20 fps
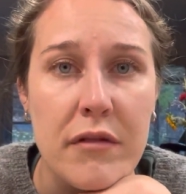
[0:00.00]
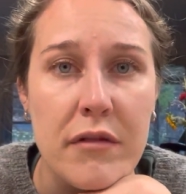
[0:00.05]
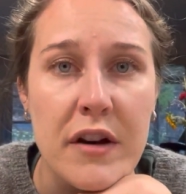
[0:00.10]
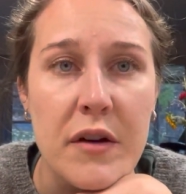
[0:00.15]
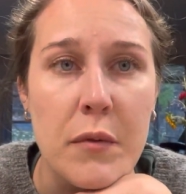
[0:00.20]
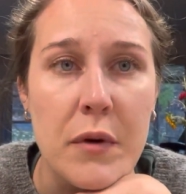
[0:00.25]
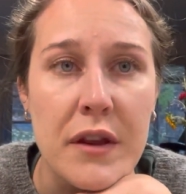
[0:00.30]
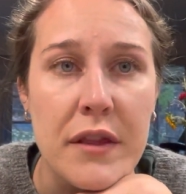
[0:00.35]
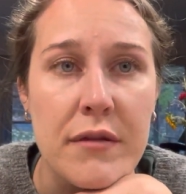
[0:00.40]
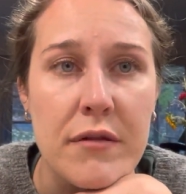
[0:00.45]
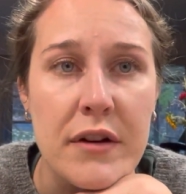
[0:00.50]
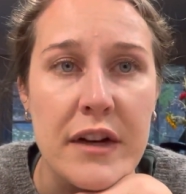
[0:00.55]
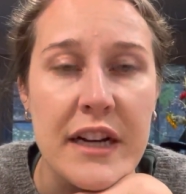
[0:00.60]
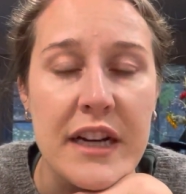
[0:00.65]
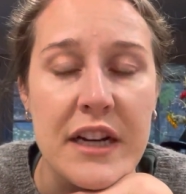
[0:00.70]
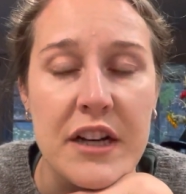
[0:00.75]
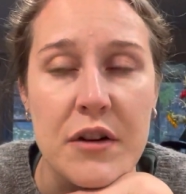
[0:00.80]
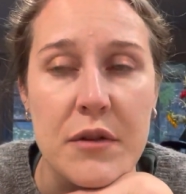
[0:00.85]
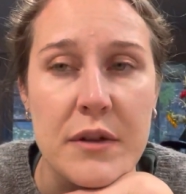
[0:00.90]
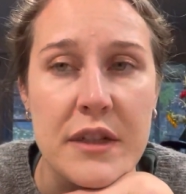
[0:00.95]
1-3, and
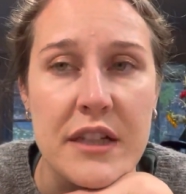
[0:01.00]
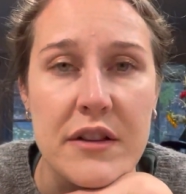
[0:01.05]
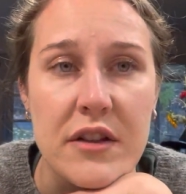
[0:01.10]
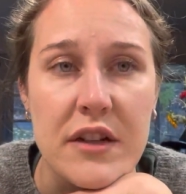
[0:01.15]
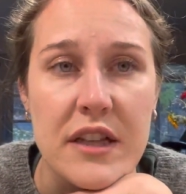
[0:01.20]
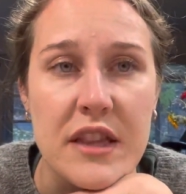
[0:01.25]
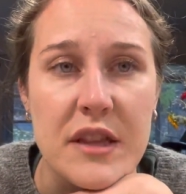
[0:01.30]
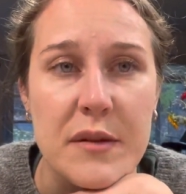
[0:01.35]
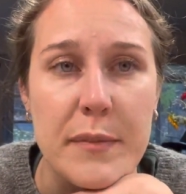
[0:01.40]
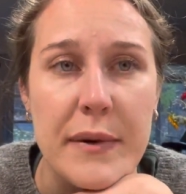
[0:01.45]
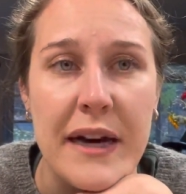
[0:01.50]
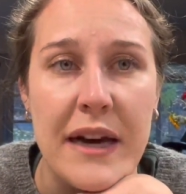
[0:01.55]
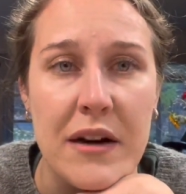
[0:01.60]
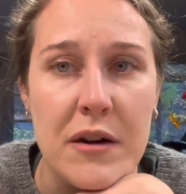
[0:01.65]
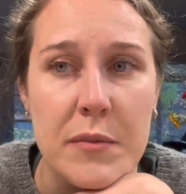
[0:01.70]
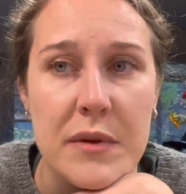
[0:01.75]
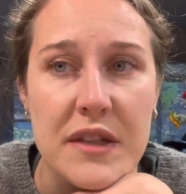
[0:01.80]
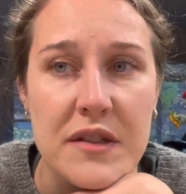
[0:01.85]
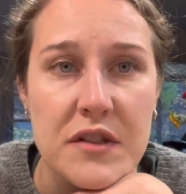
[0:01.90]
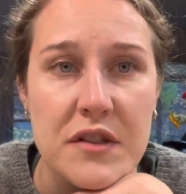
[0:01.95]
you don't need to look at the
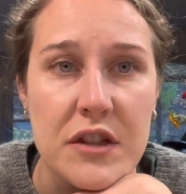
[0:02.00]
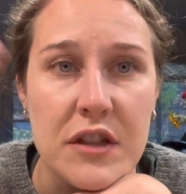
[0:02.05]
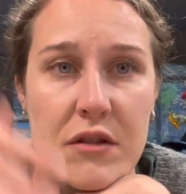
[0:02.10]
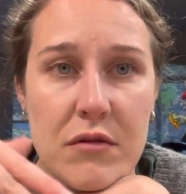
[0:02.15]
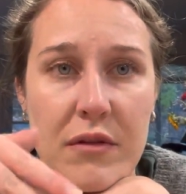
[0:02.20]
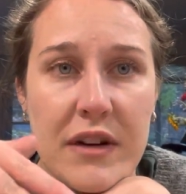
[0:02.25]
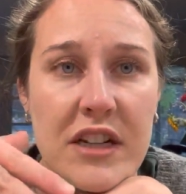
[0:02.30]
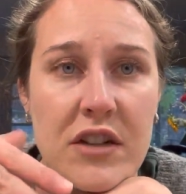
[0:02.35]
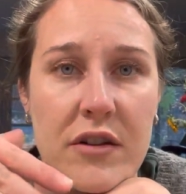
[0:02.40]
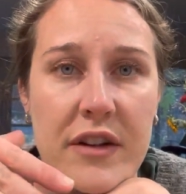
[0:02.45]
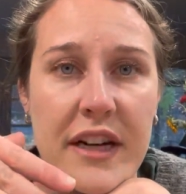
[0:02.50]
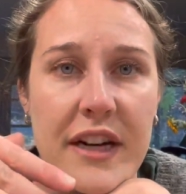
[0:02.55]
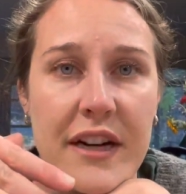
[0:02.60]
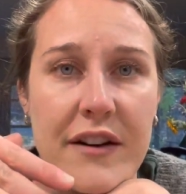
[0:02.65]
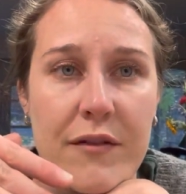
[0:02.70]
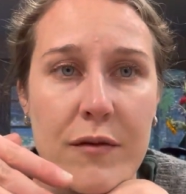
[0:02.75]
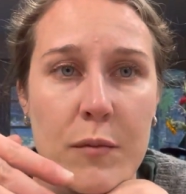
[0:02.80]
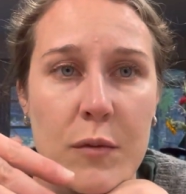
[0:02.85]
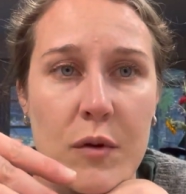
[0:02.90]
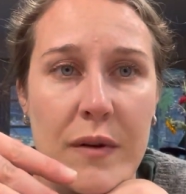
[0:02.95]
pattern because you can read your knitting
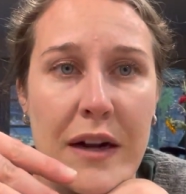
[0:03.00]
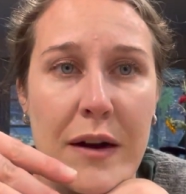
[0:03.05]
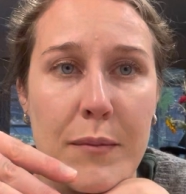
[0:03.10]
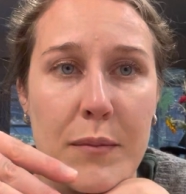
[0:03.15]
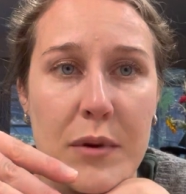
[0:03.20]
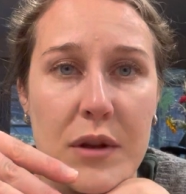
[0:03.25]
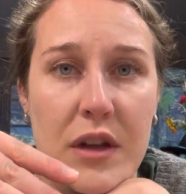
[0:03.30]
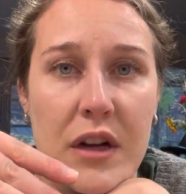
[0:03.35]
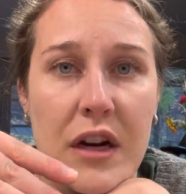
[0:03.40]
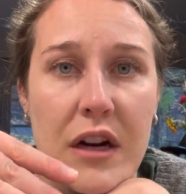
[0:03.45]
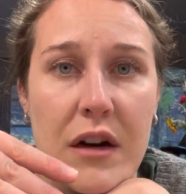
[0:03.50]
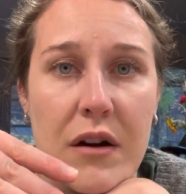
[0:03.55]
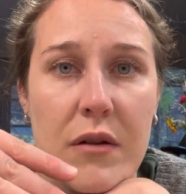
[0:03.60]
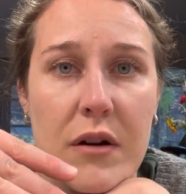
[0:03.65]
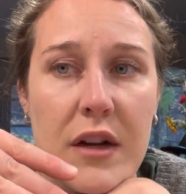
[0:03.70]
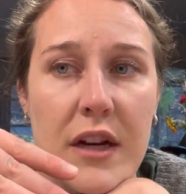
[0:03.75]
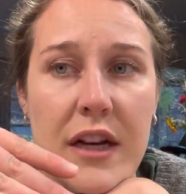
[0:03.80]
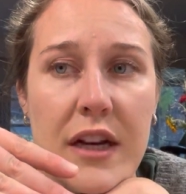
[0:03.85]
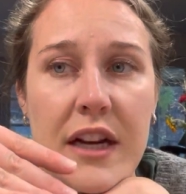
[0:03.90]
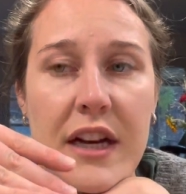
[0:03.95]
from the round below
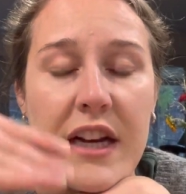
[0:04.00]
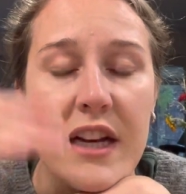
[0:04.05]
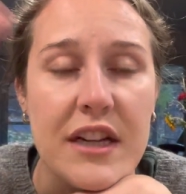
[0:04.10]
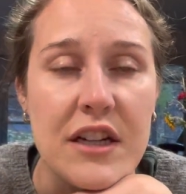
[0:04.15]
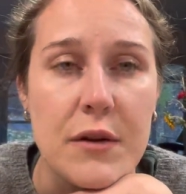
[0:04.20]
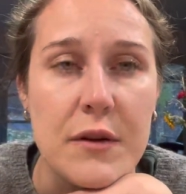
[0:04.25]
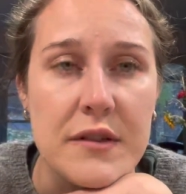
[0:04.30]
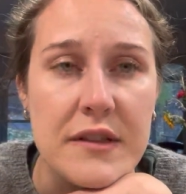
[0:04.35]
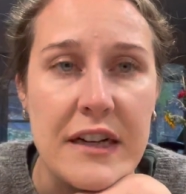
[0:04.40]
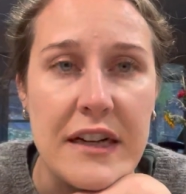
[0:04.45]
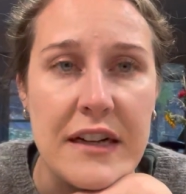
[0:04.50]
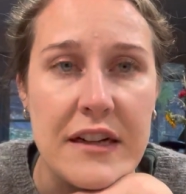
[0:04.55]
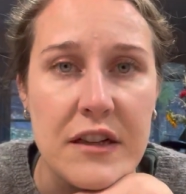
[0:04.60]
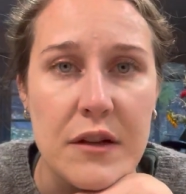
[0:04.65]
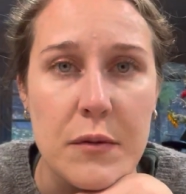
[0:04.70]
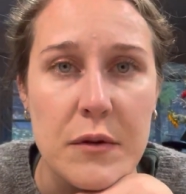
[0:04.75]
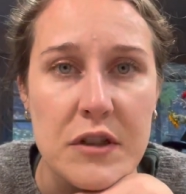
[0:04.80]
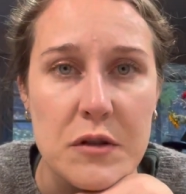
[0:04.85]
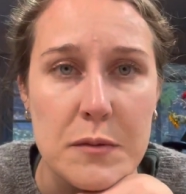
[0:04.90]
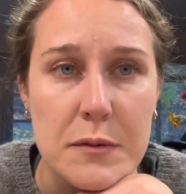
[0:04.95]
and know exactly
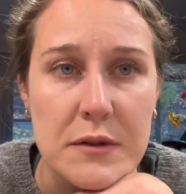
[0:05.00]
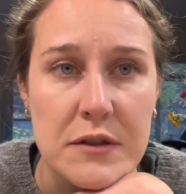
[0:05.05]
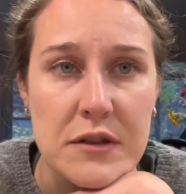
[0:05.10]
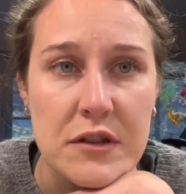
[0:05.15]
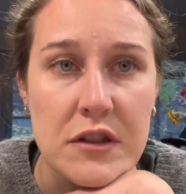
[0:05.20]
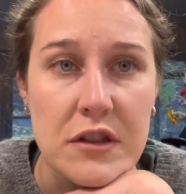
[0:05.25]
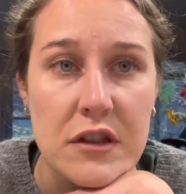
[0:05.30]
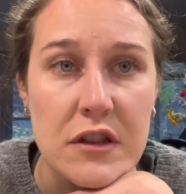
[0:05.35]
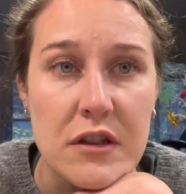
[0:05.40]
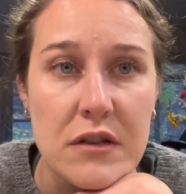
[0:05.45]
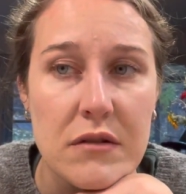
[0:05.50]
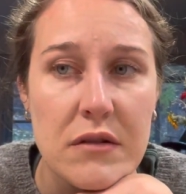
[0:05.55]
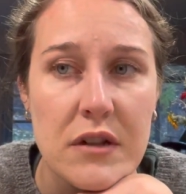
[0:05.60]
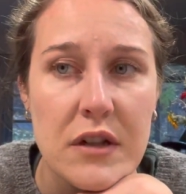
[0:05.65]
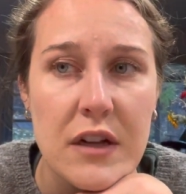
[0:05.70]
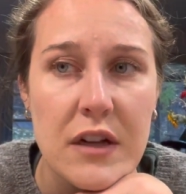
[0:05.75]
what you're supposed to do.